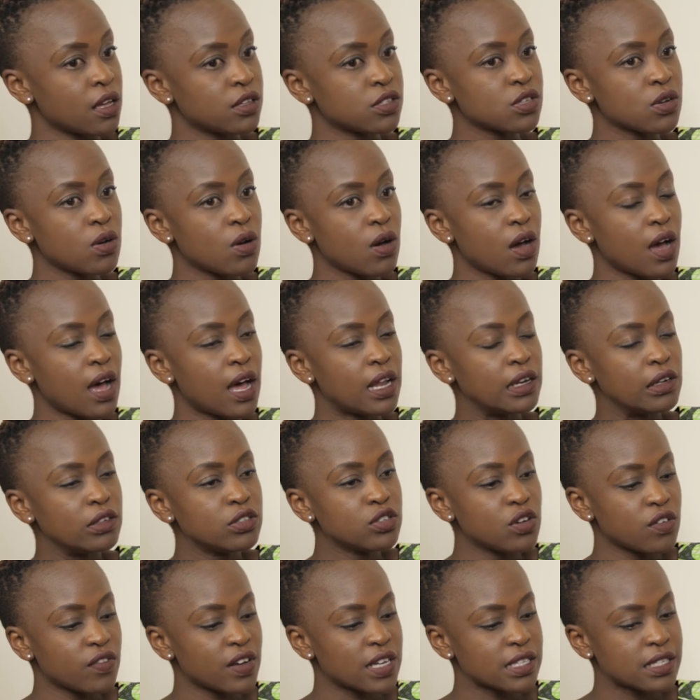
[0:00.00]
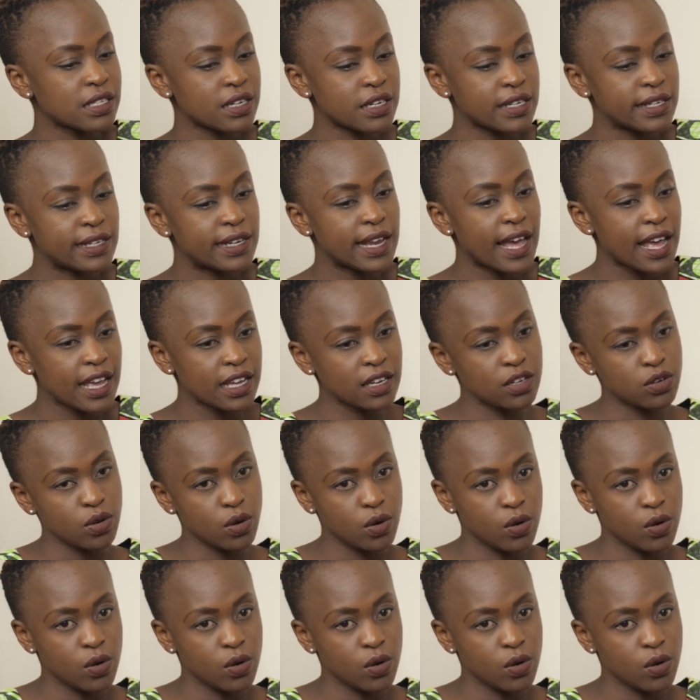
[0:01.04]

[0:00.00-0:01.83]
So a lot of us relied